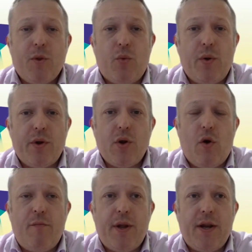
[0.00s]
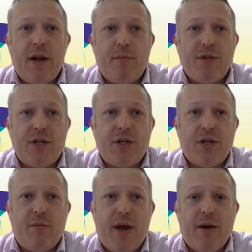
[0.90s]
we would not have been in a
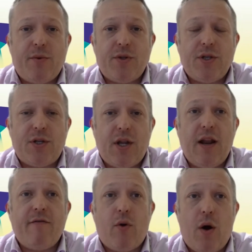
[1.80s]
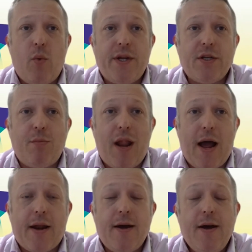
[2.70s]
position to be able to deliver our winter
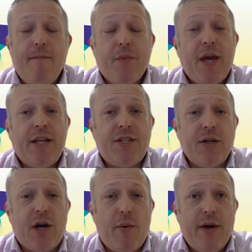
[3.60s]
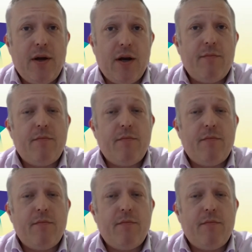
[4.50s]
plan. It's still going.